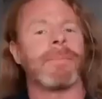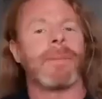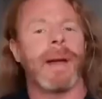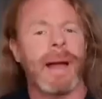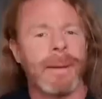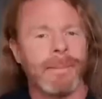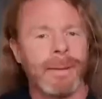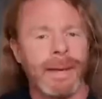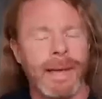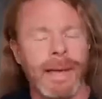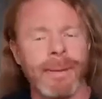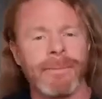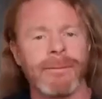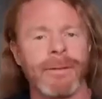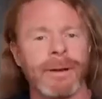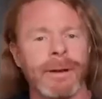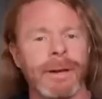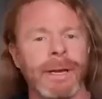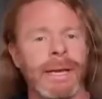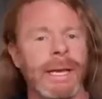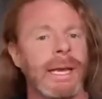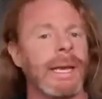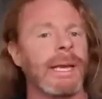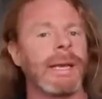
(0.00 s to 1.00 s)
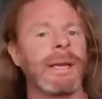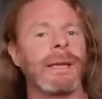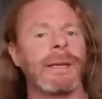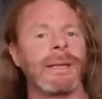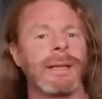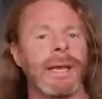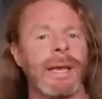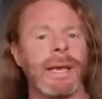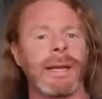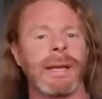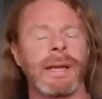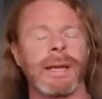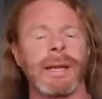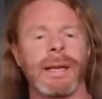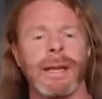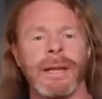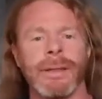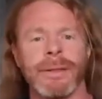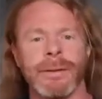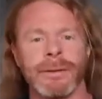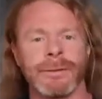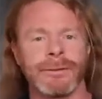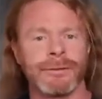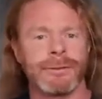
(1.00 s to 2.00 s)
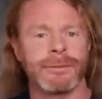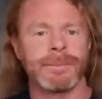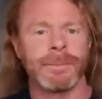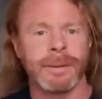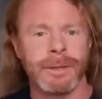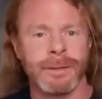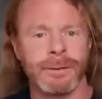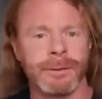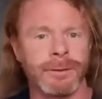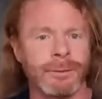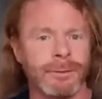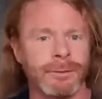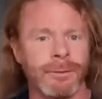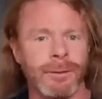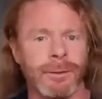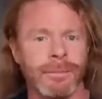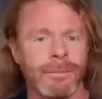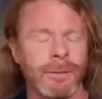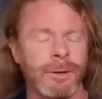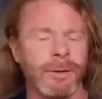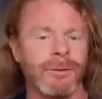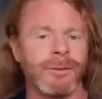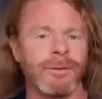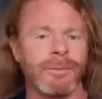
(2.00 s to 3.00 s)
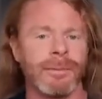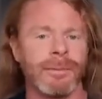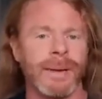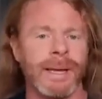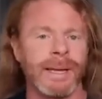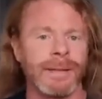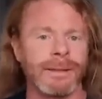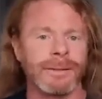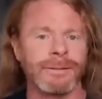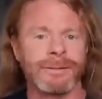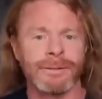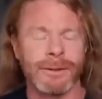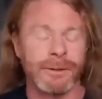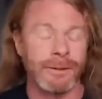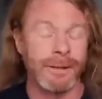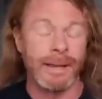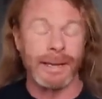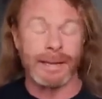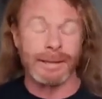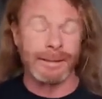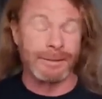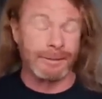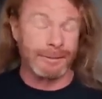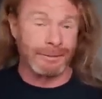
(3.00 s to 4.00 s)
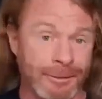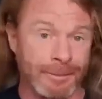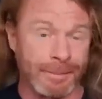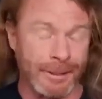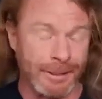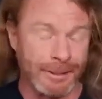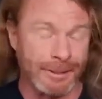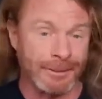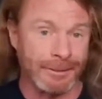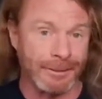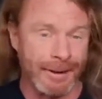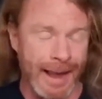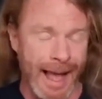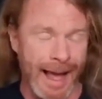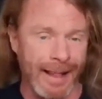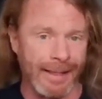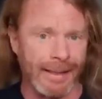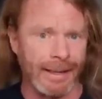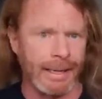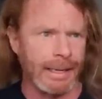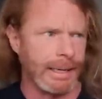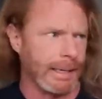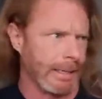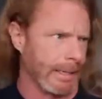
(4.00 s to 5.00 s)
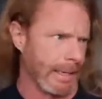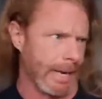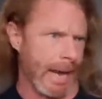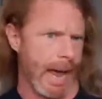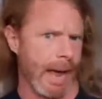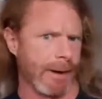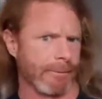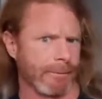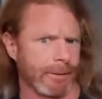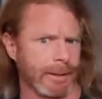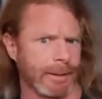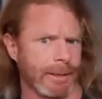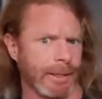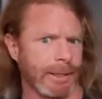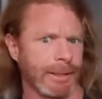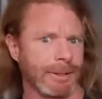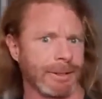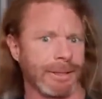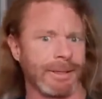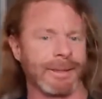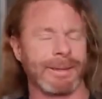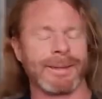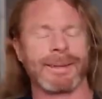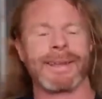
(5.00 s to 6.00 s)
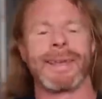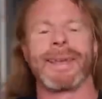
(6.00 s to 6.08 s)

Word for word: I became very inundated in the spiritual movement. So, like spirituality, not religion.